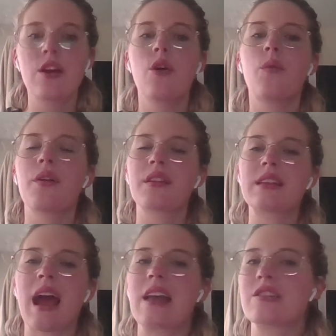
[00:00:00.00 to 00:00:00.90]
while the
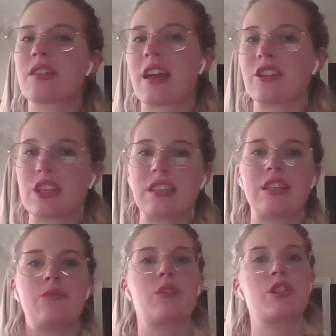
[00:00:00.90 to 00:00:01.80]
TADs are that
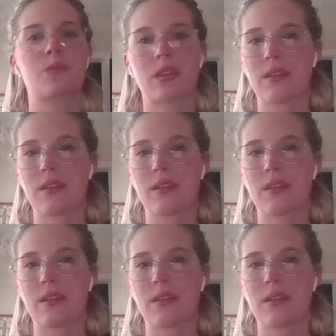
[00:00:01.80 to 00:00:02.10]
GC rich with